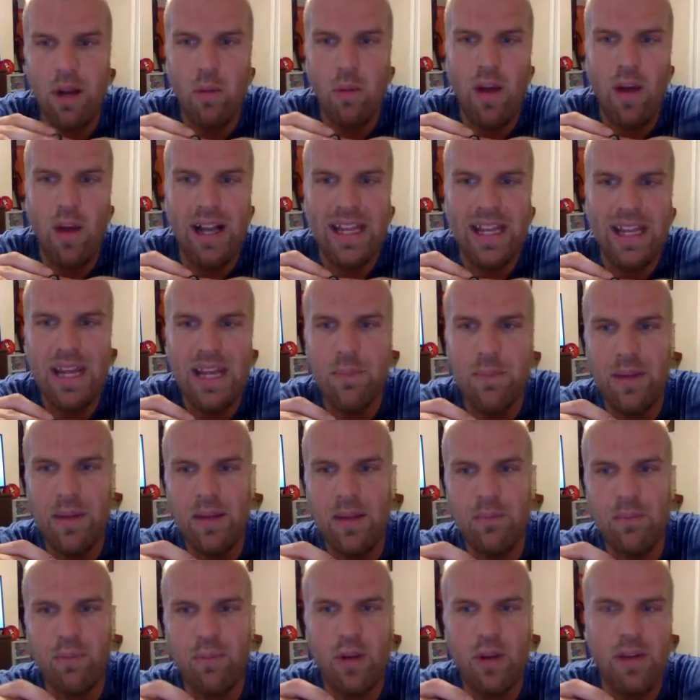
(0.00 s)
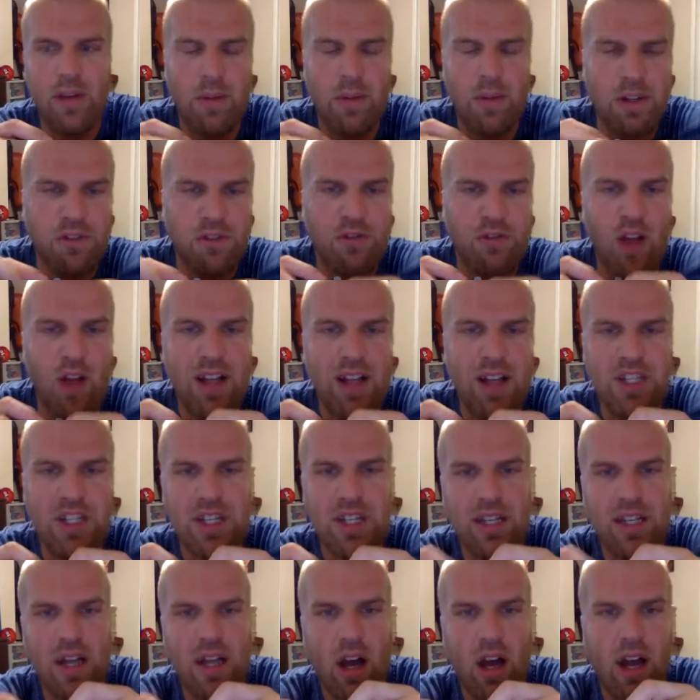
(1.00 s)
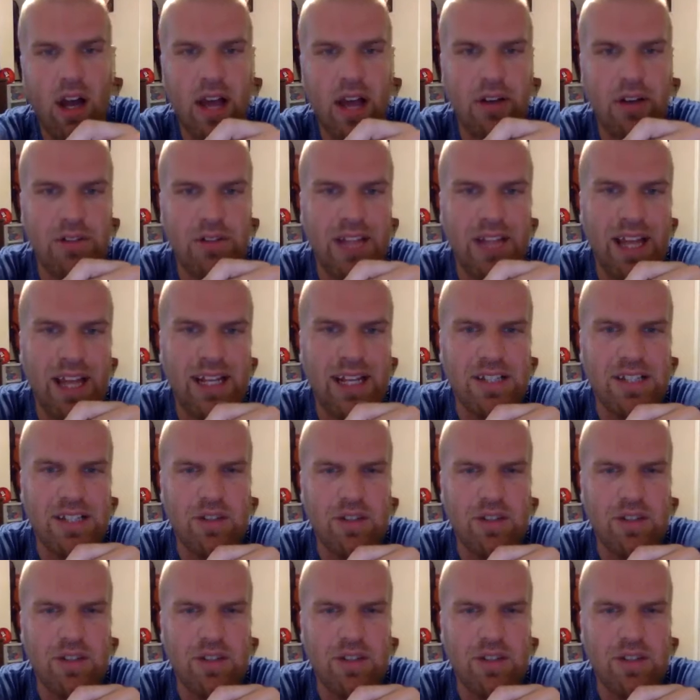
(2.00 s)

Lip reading: We want to keep it pretty much fresh and entertaining.